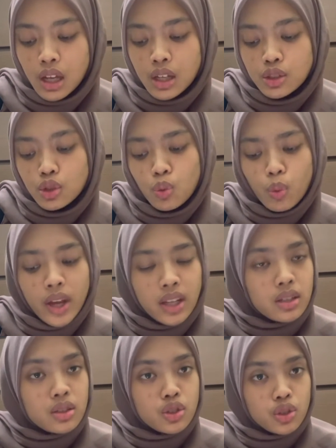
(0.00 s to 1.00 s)
So
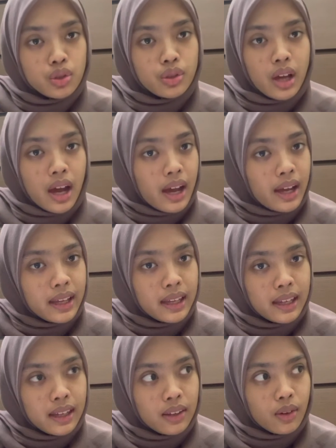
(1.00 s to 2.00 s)
when should I
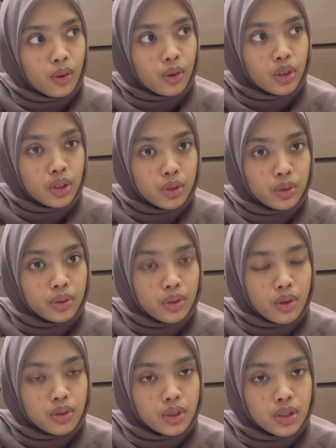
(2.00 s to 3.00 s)
or you
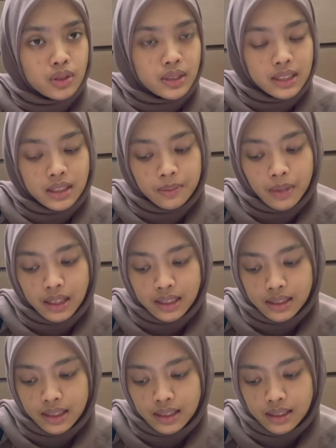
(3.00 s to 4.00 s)
not use these
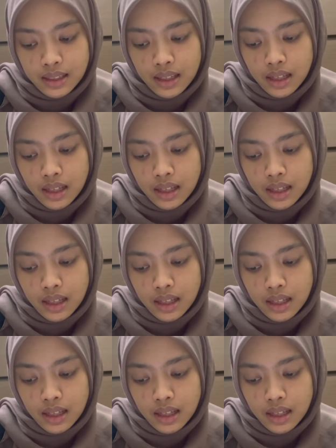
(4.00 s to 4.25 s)
medicines?